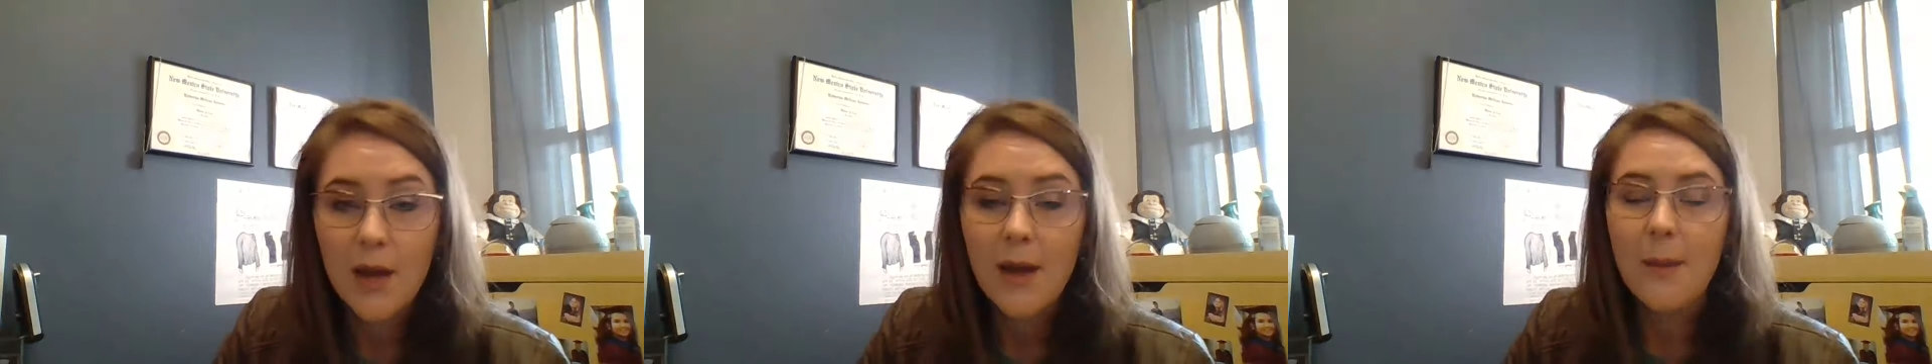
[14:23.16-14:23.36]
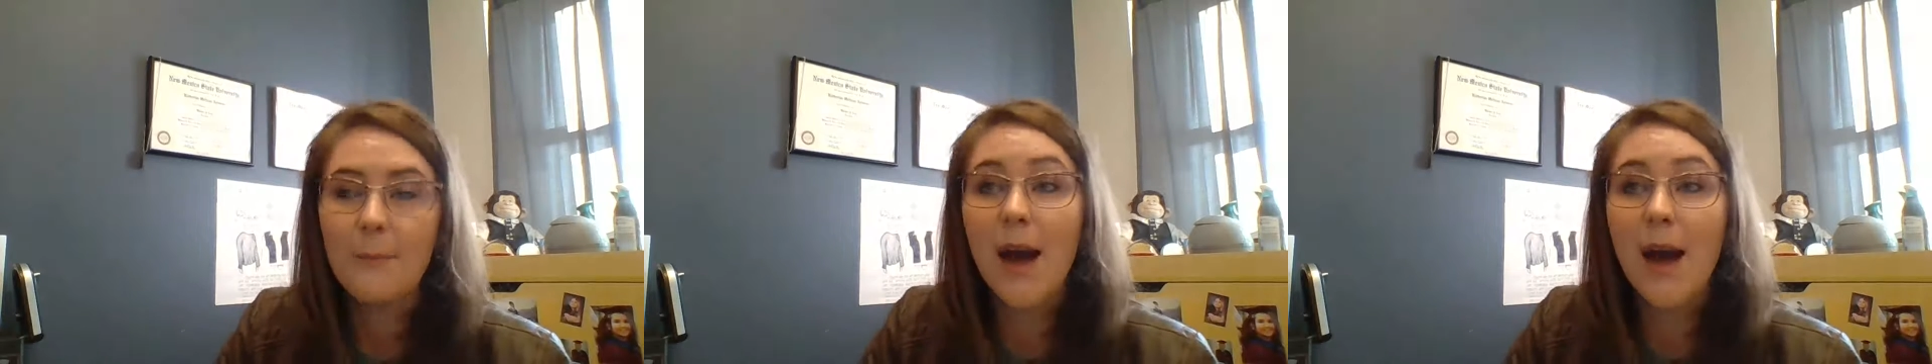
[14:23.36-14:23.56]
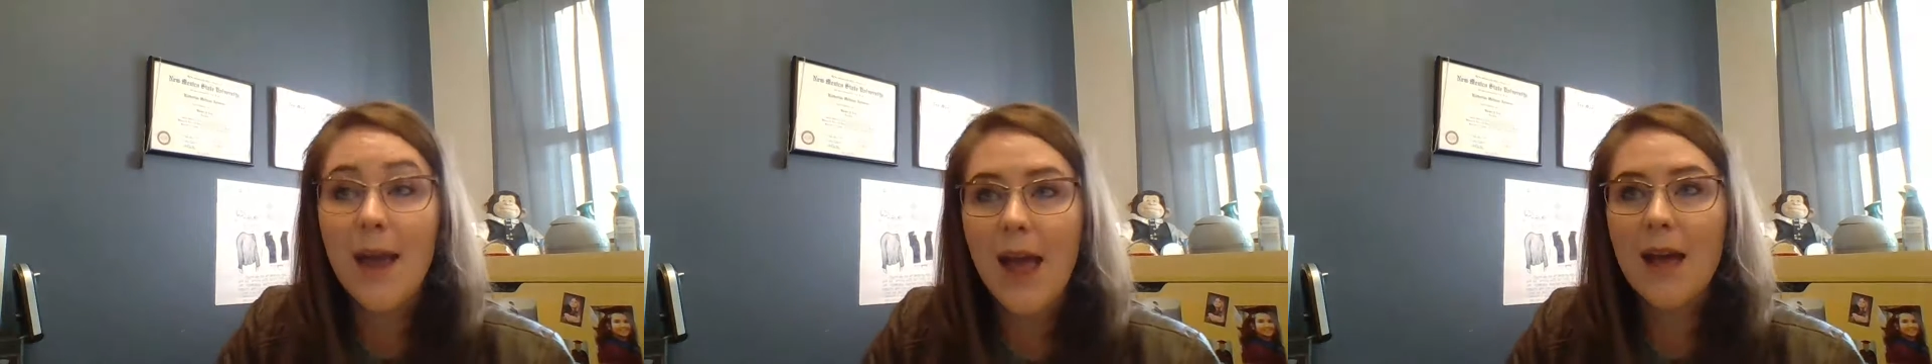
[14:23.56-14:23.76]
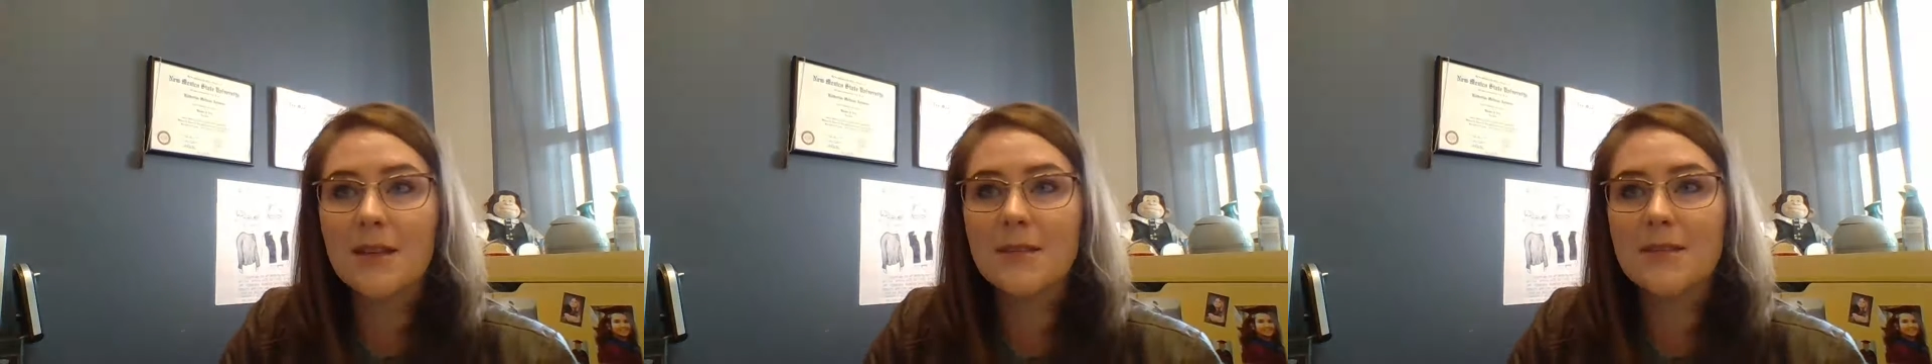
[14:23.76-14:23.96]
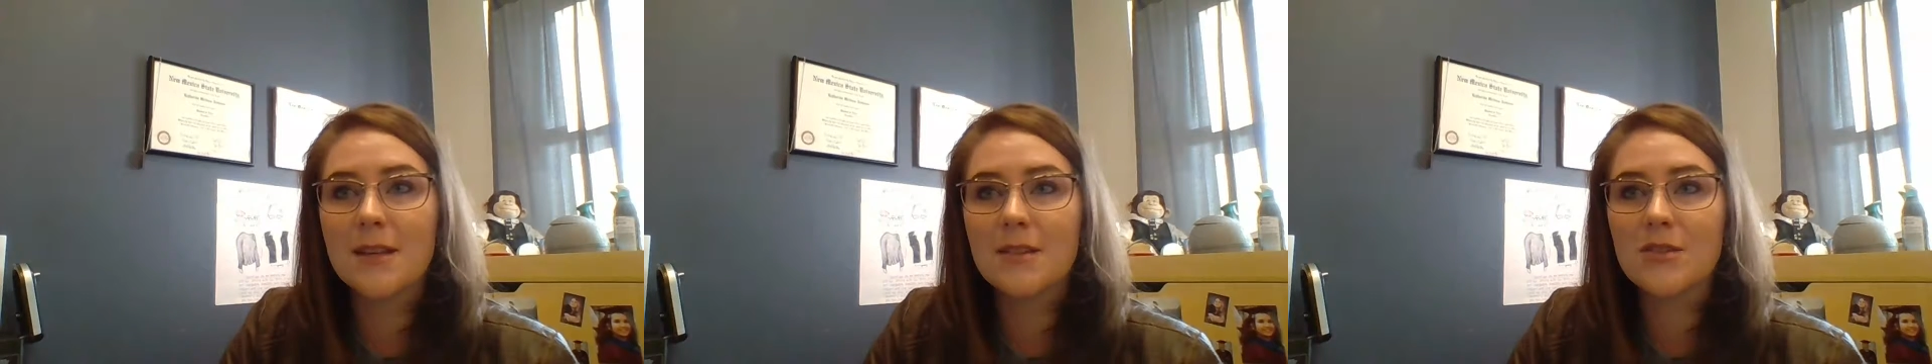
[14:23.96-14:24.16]
my
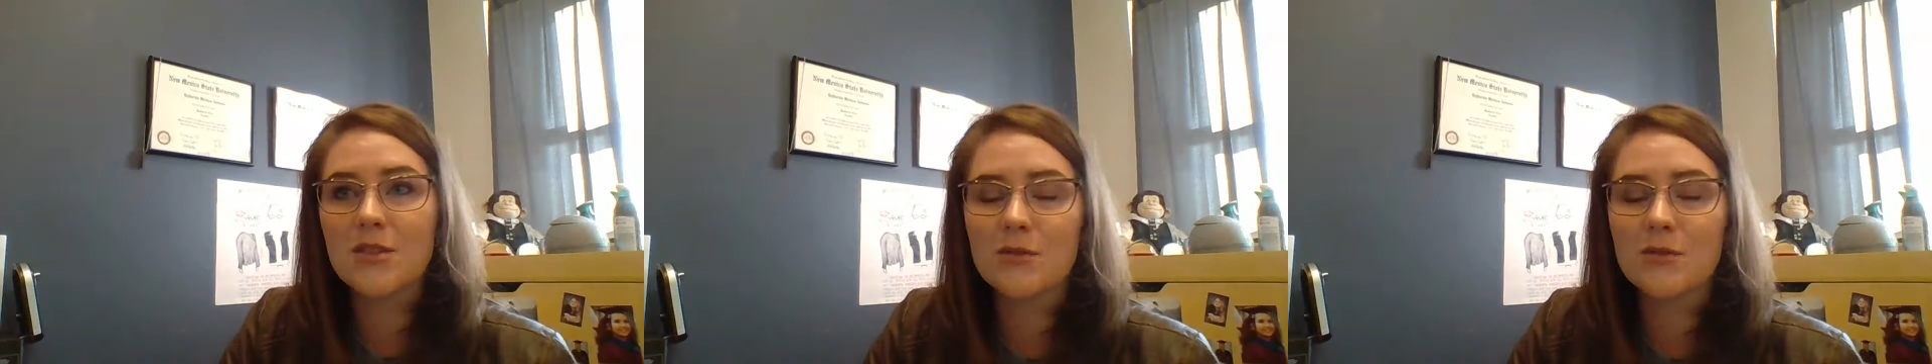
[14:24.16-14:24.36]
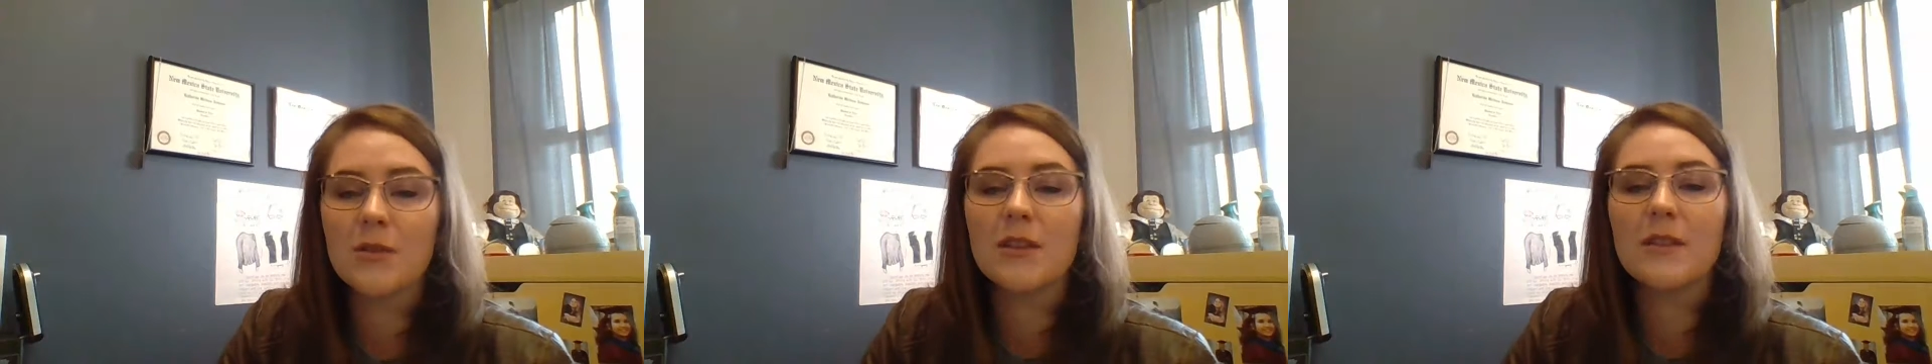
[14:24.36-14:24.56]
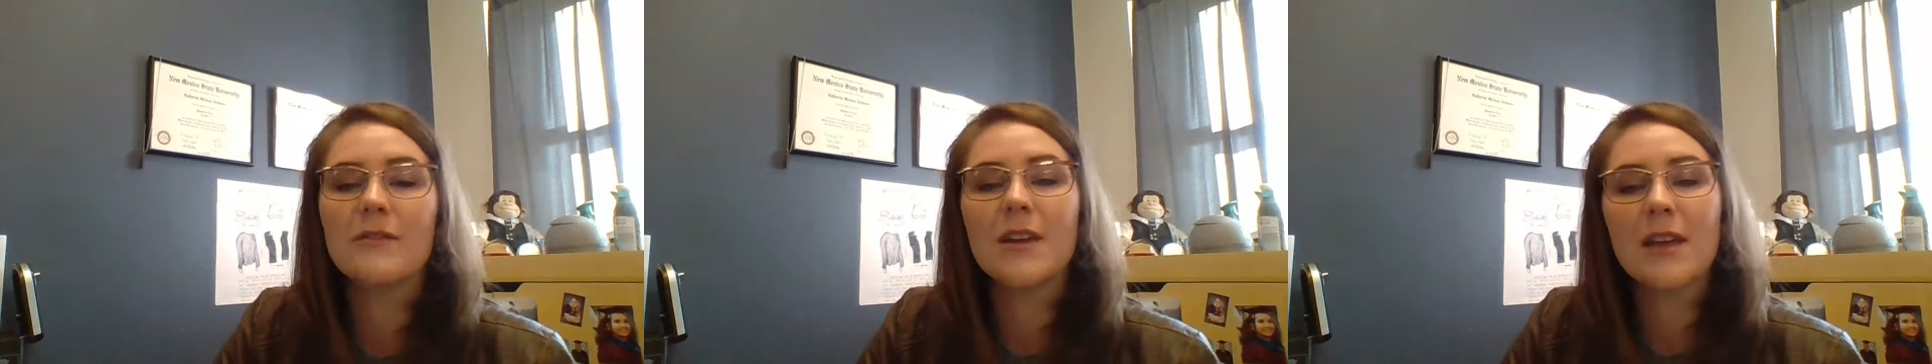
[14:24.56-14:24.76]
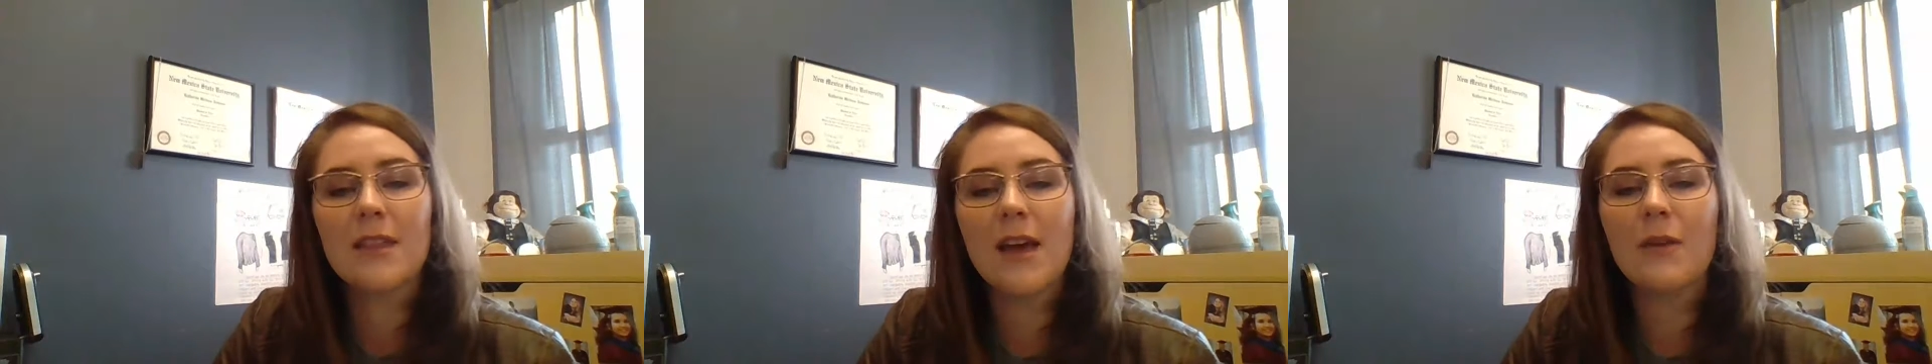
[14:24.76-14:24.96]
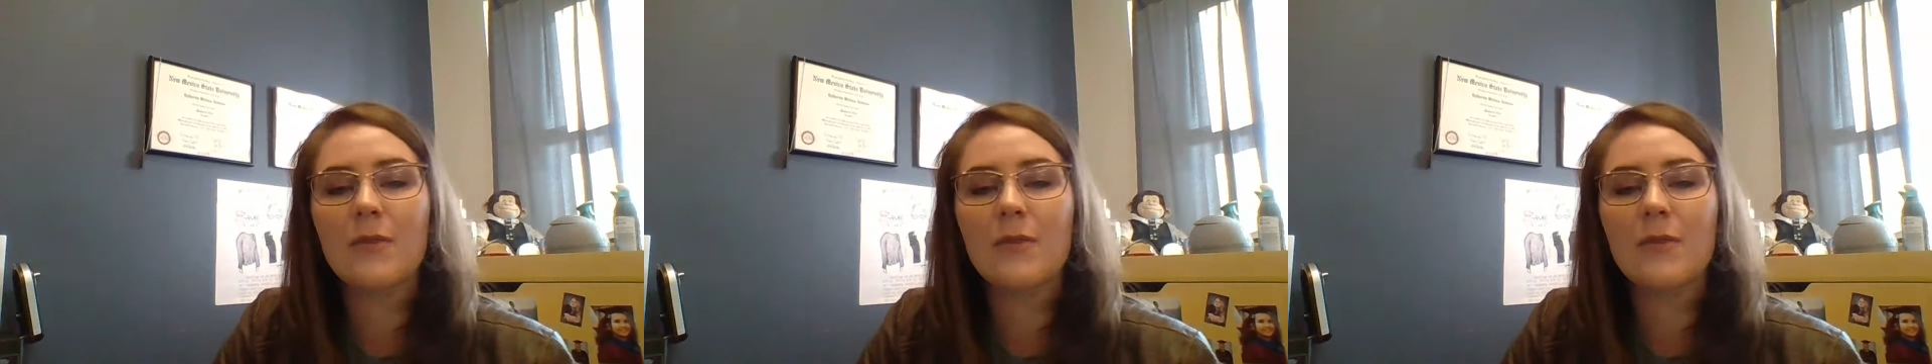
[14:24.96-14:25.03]
ancestors were living in that